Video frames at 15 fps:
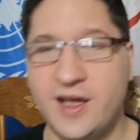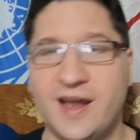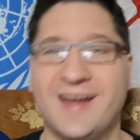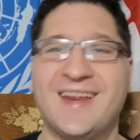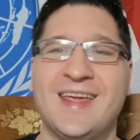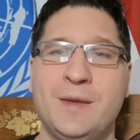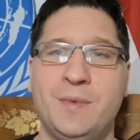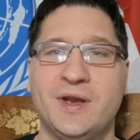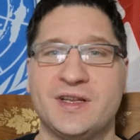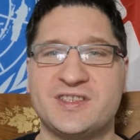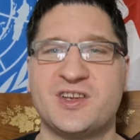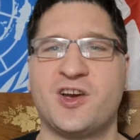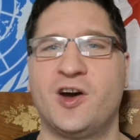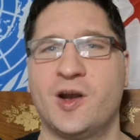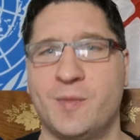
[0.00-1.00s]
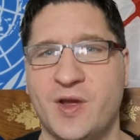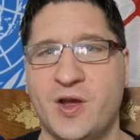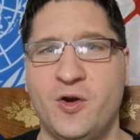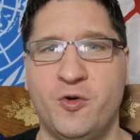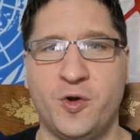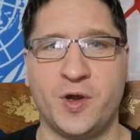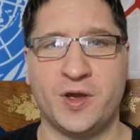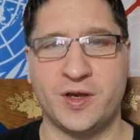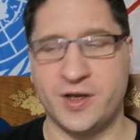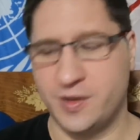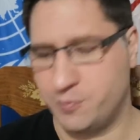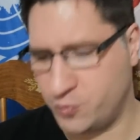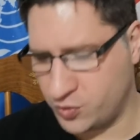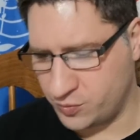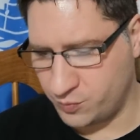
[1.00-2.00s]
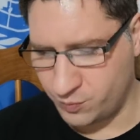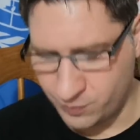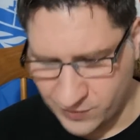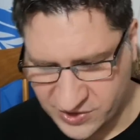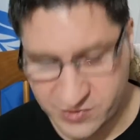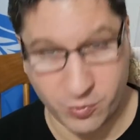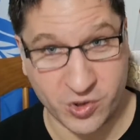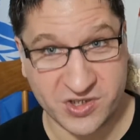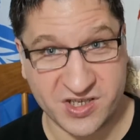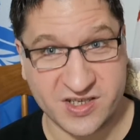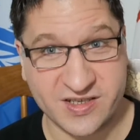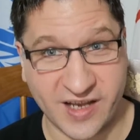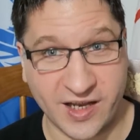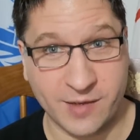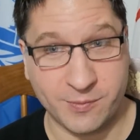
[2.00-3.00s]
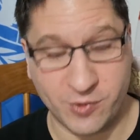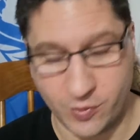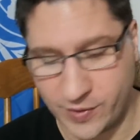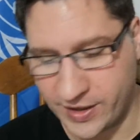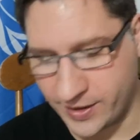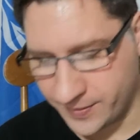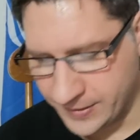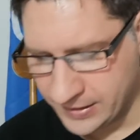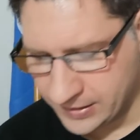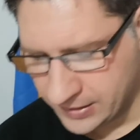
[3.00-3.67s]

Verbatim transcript: and keeping this economy going in a more, much more sustainable way.